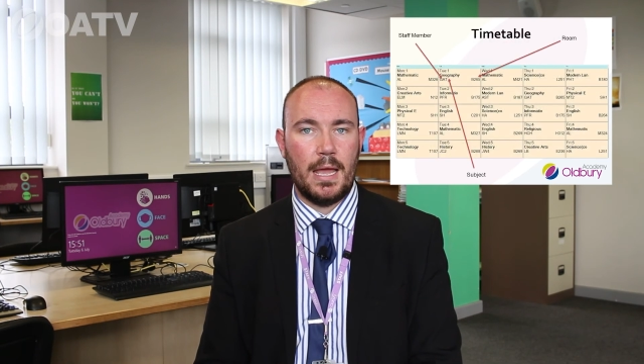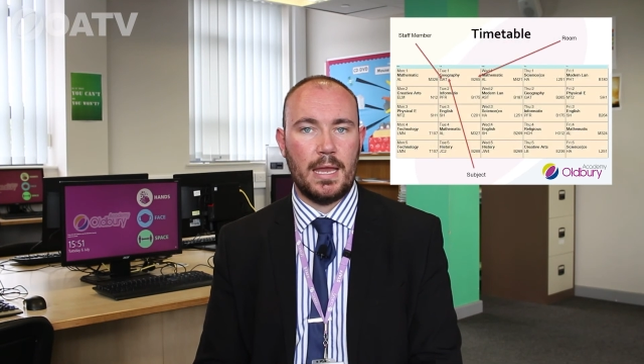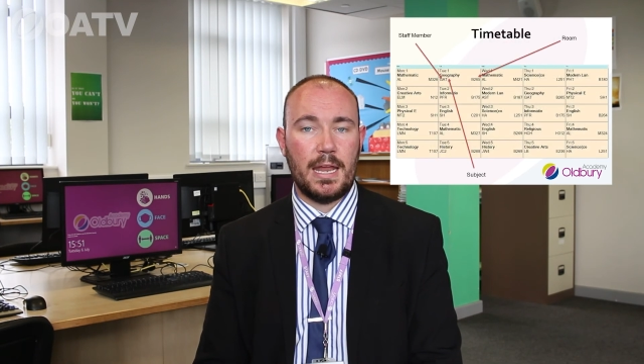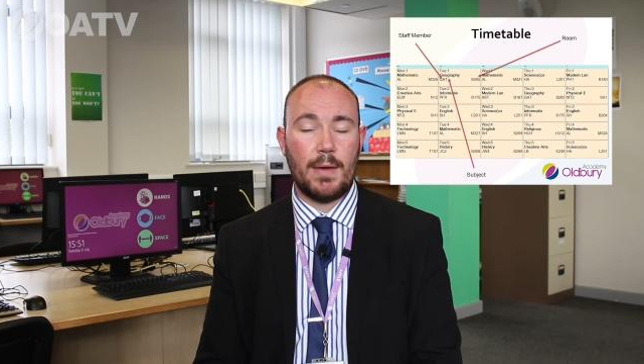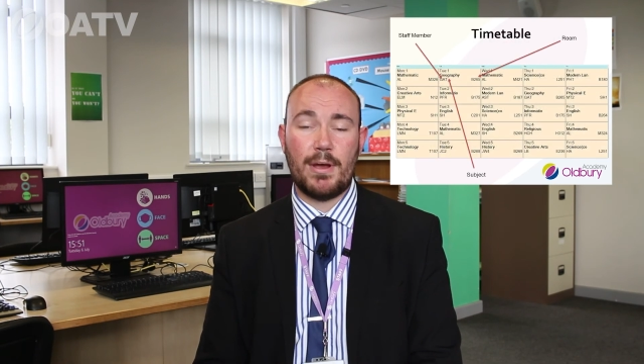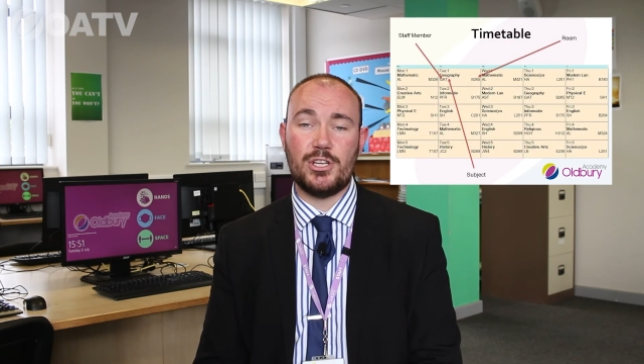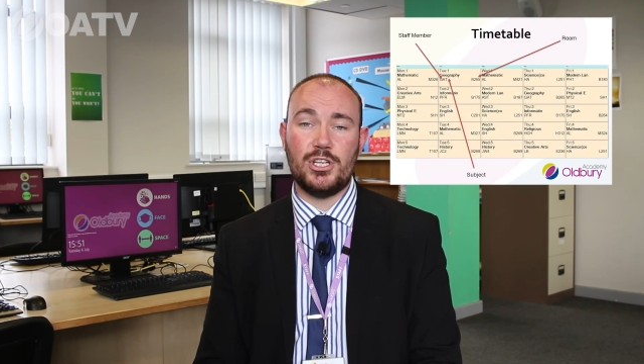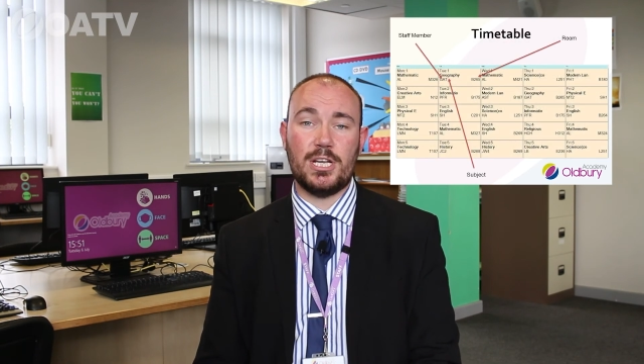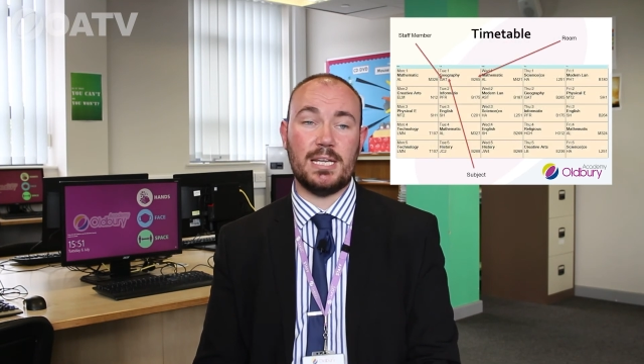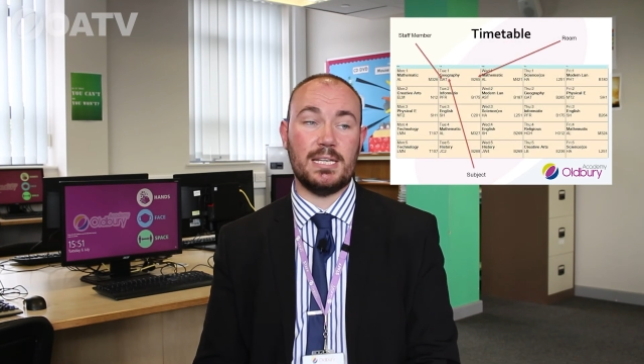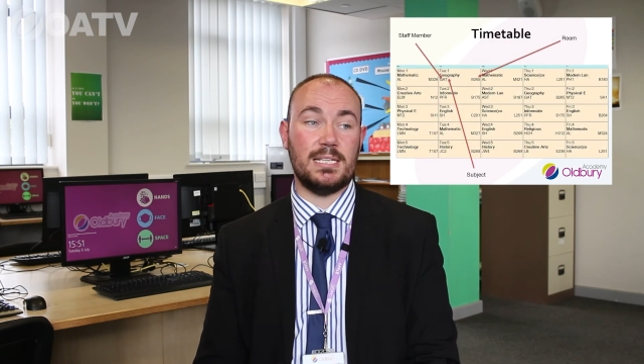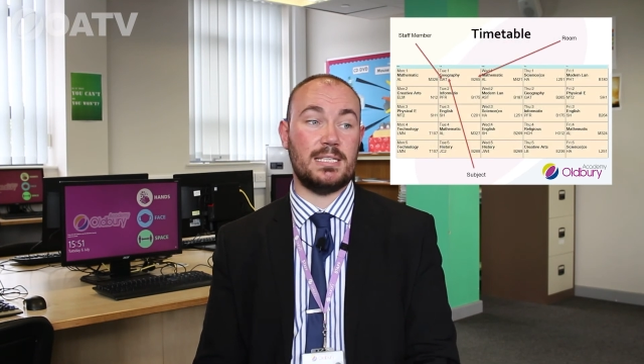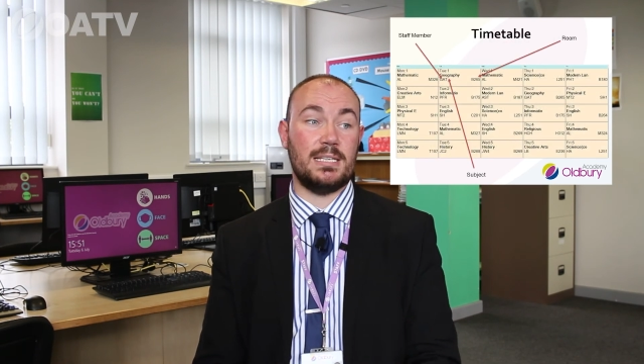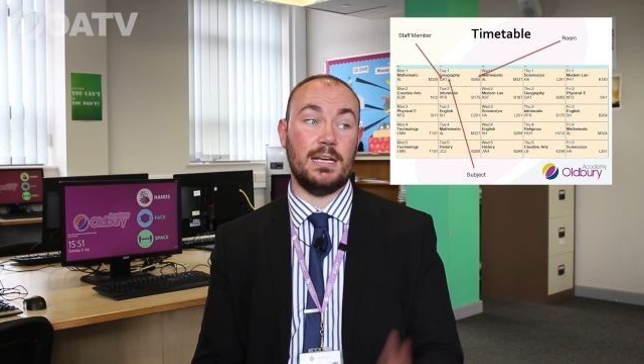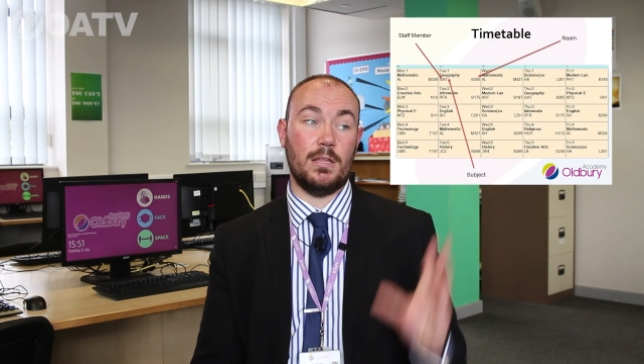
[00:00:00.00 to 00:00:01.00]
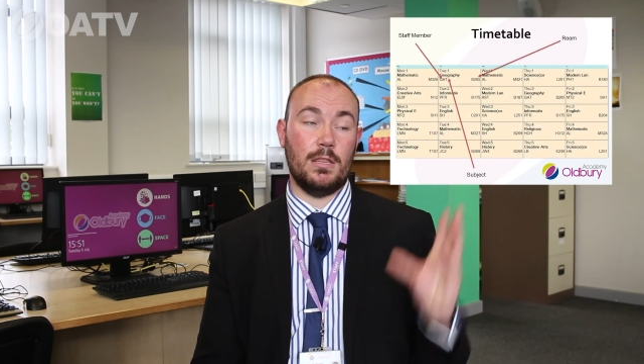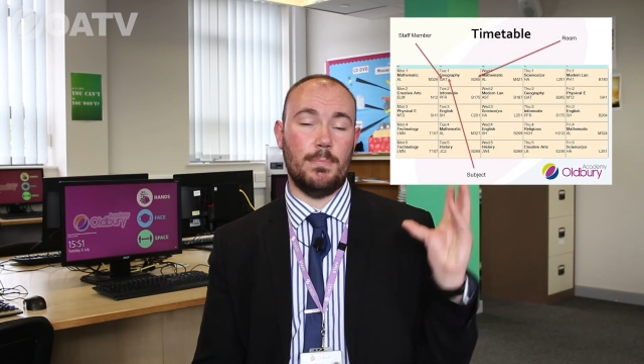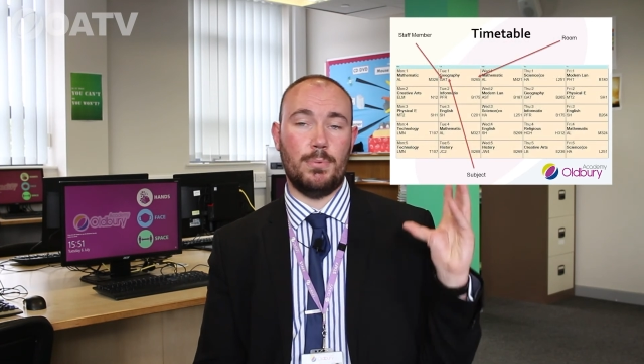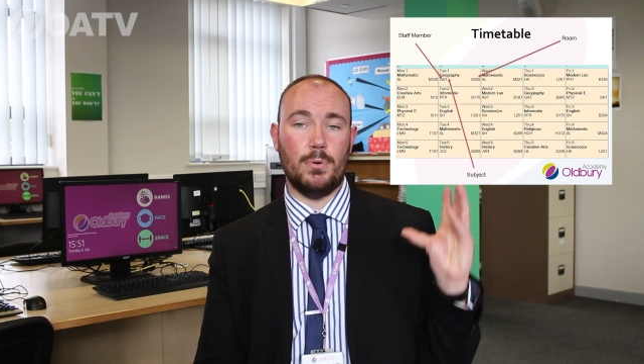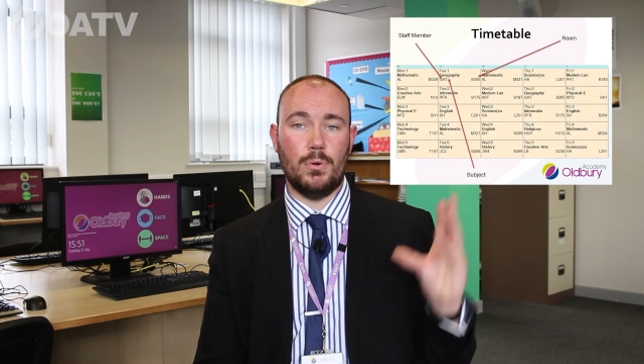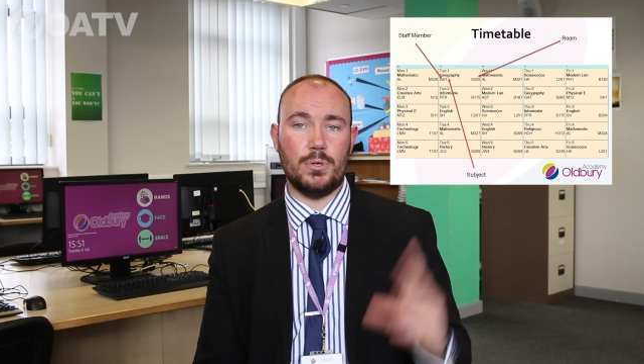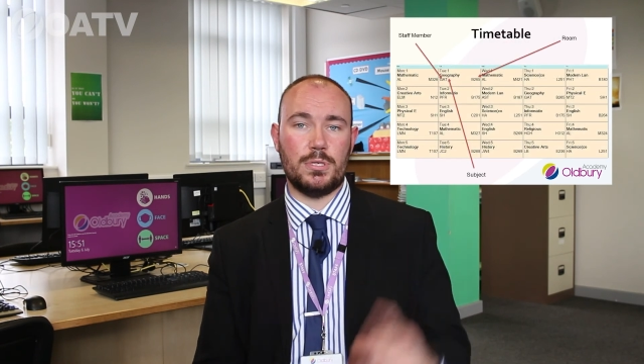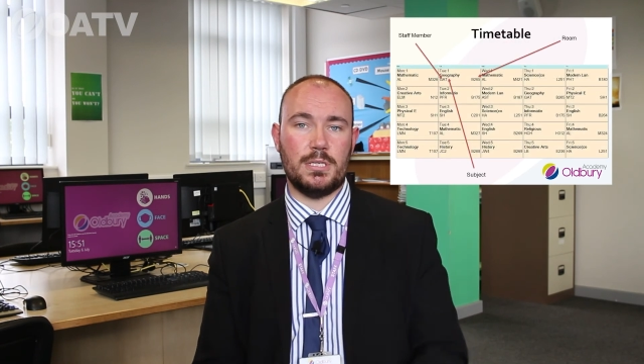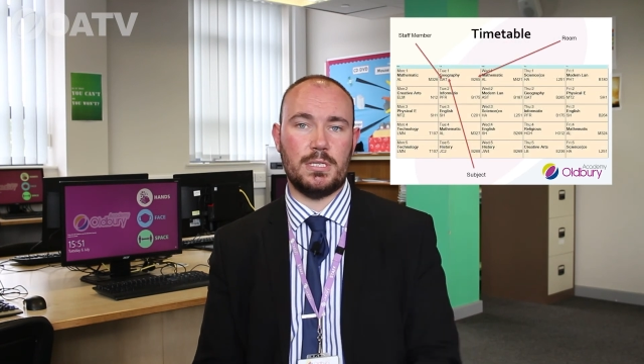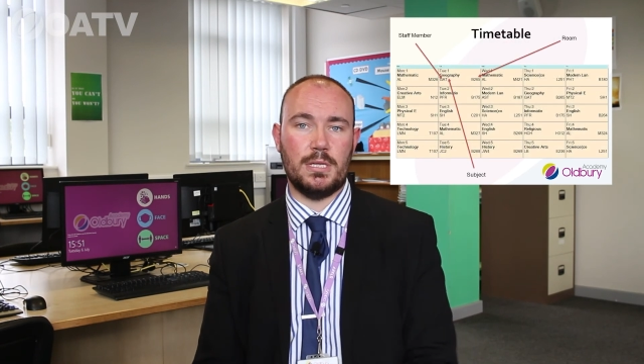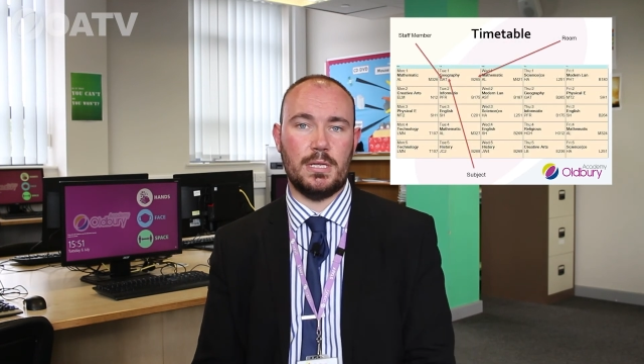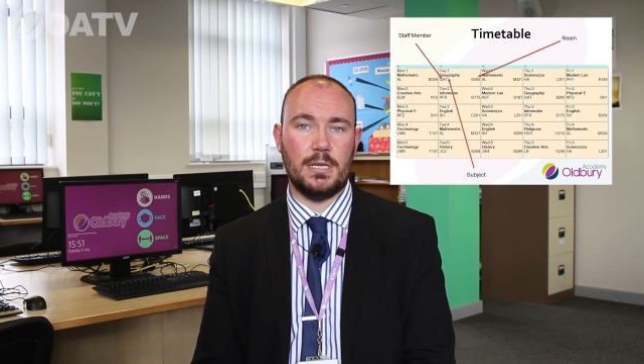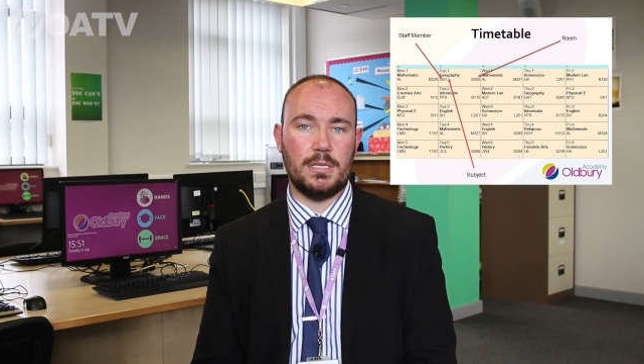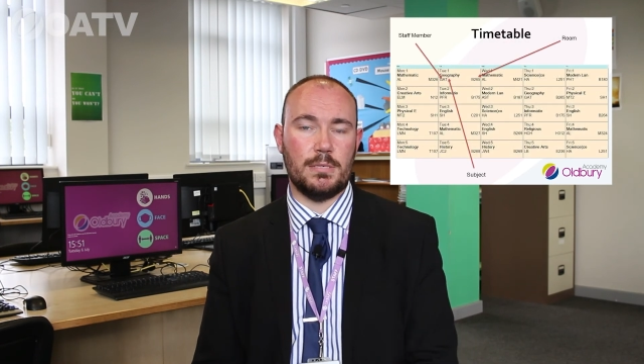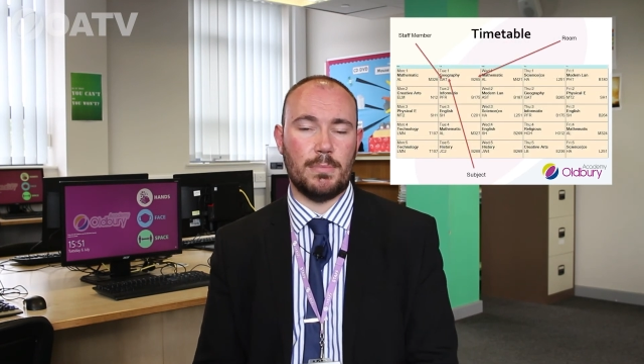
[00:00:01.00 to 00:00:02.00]
Now, as you can see on the board
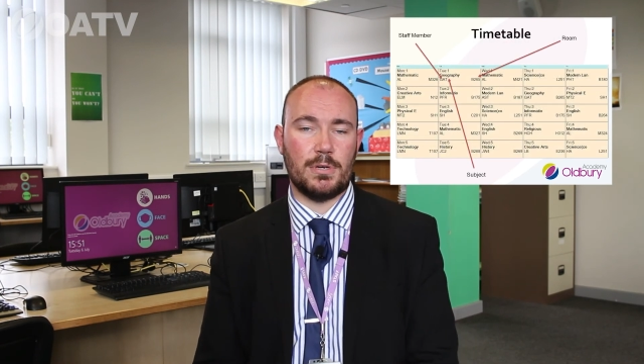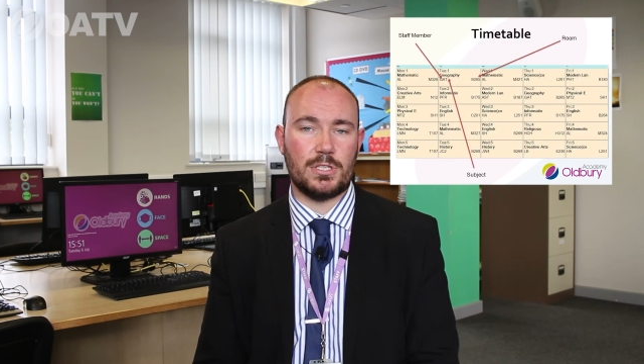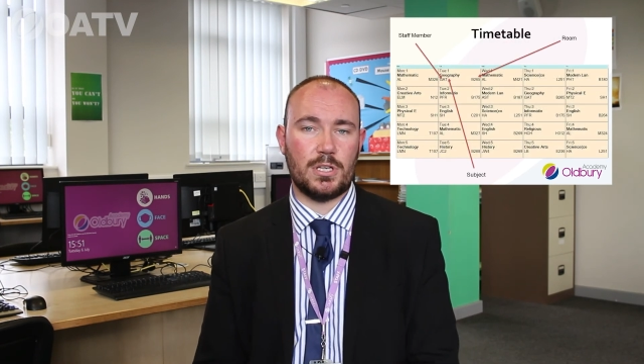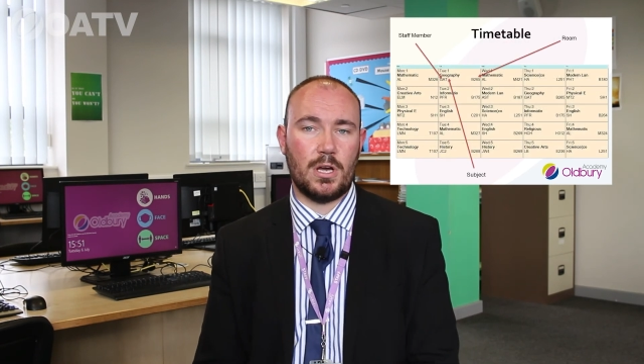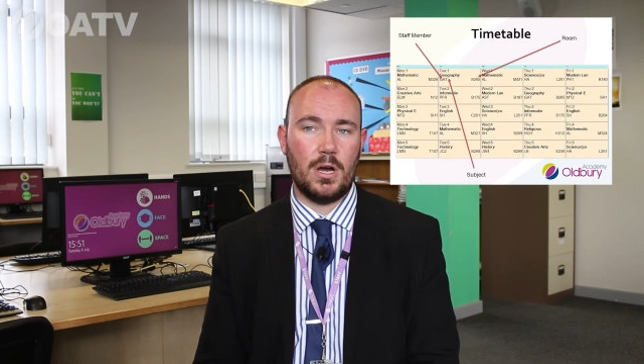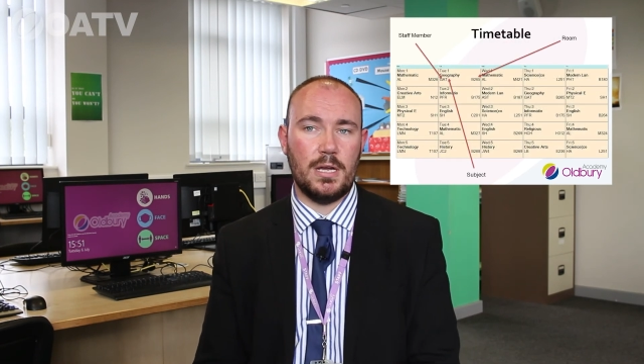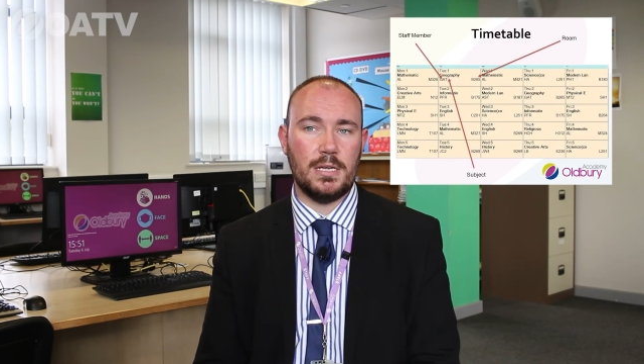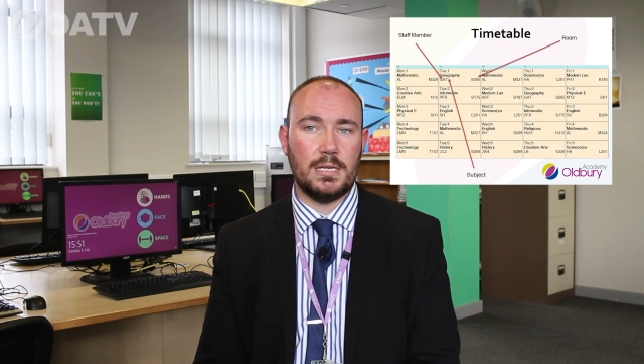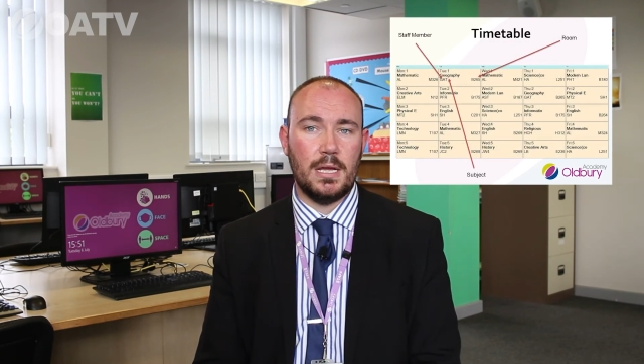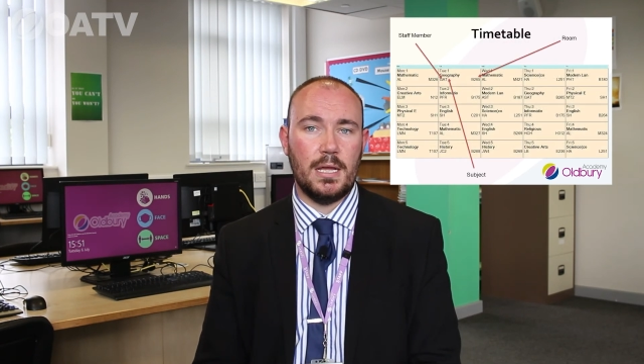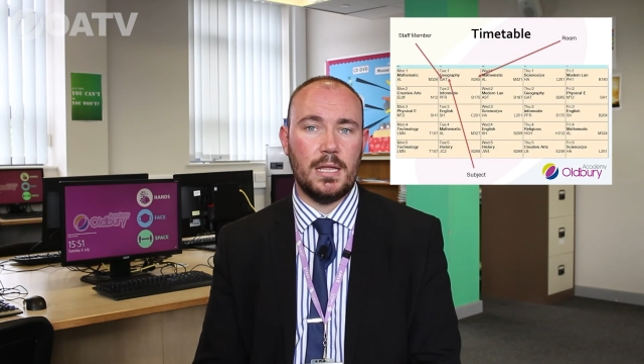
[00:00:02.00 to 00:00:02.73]
to my side,